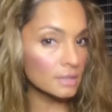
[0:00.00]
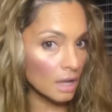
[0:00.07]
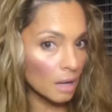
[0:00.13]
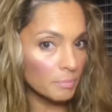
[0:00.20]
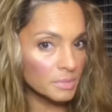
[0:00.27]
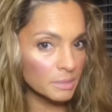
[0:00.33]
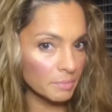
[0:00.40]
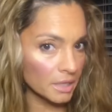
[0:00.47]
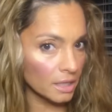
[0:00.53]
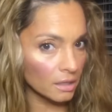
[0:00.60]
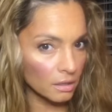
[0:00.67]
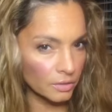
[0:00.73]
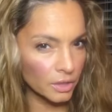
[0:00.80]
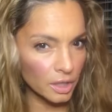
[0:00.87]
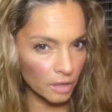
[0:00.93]
up depending
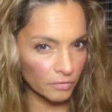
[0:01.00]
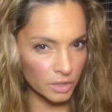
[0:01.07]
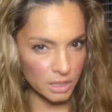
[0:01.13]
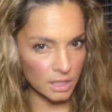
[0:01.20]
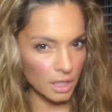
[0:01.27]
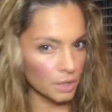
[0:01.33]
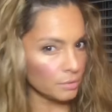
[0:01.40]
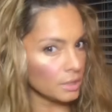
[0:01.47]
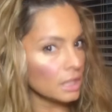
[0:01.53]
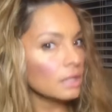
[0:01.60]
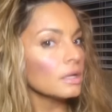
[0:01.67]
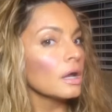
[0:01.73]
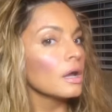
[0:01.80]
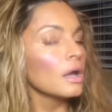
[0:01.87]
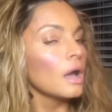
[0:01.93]
on the coverage that you
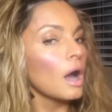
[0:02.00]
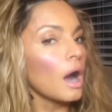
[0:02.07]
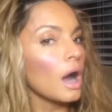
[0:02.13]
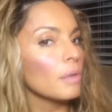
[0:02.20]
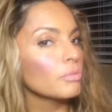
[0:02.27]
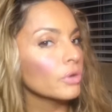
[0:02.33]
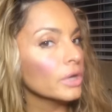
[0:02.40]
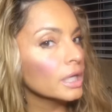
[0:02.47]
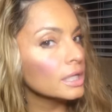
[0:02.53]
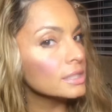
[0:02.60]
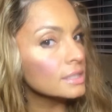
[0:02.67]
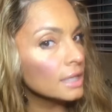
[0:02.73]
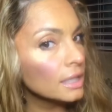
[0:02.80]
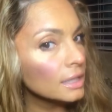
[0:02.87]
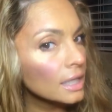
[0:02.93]
need. I'm wearing it
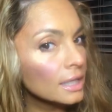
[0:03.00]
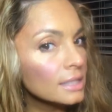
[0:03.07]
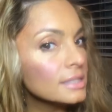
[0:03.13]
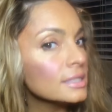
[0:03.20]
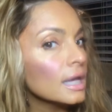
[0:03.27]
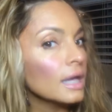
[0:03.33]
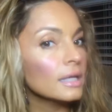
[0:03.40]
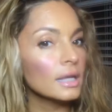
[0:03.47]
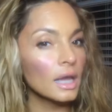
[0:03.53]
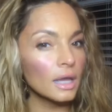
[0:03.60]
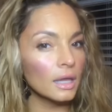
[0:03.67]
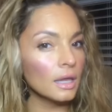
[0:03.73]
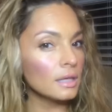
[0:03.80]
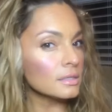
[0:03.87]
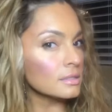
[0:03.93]
today, like I said,
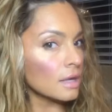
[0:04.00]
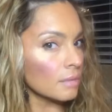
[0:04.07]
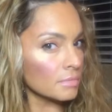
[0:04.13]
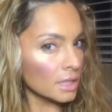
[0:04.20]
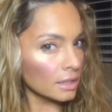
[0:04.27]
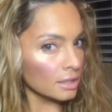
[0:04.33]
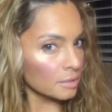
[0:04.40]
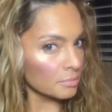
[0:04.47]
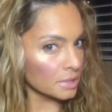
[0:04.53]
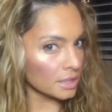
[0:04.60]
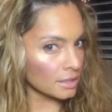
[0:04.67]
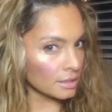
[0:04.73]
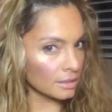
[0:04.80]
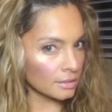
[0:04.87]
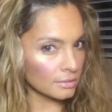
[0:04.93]
and I'm not going to
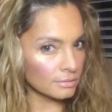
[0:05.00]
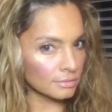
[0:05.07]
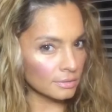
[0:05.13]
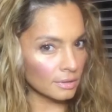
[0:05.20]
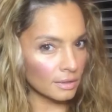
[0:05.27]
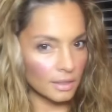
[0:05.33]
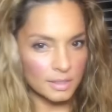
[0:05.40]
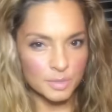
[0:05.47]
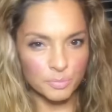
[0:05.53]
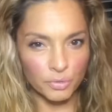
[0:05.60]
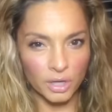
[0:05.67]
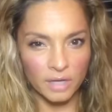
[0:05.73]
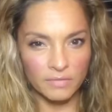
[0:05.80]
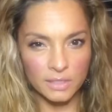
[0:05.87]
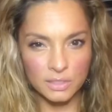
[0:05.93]
be as
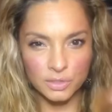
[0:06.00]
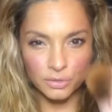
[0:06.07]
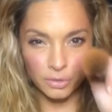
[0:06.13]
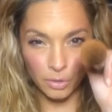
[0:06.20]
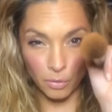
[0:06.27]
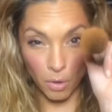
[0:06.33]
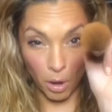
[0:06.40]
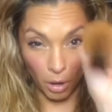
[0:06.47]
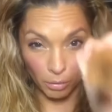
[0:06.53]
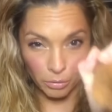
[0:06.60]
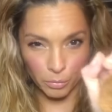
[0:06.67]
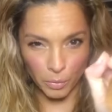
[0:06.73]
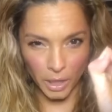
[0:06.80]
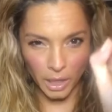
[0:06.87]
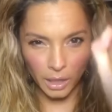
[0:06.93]
brave as to go all
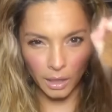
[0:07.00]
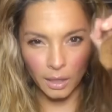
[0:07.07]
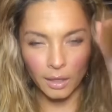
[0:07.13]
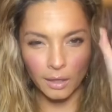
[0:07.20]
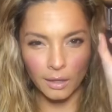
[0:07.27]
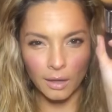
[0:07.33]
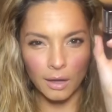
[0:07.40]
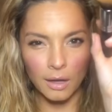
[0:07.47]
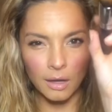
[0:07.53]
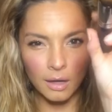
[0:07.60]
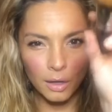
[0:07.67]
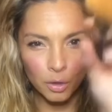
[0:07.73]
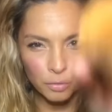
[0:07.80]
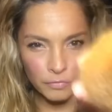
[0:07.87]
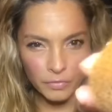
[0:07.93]
the way
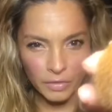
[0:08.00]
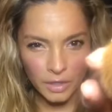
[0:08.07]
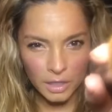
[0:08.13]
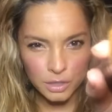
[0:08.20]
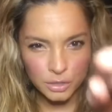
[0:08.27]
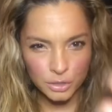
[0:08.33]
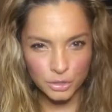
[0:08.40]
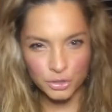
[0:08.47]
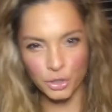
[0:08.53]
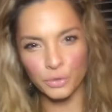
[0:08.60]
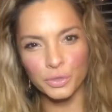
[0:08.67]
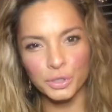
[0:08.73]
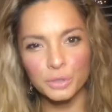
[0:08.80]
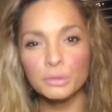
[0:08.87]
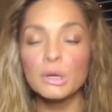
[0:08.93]
over there to show
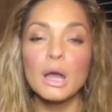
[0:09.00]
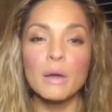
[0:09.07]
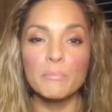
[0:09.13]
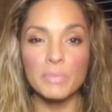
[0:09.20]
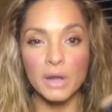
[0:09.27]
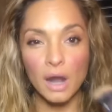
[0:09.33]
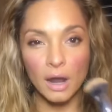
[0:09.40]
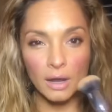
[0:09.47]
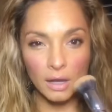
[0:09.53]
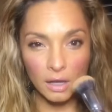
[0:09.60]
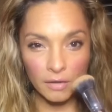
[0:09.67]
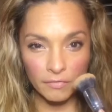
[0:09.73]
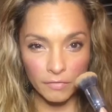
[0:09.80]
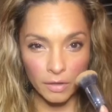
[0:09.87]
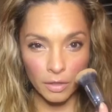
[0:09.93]
you, but I
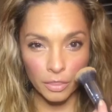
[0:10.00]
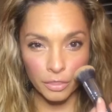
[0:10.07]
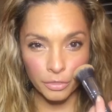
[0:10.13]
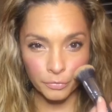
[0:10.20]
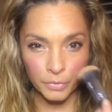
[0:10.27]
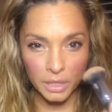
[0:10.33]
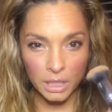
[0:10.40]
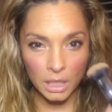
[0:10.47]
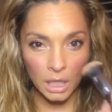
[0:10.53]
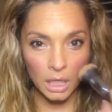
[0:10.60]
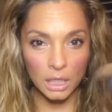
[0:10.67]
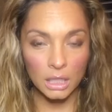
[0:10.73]
have 3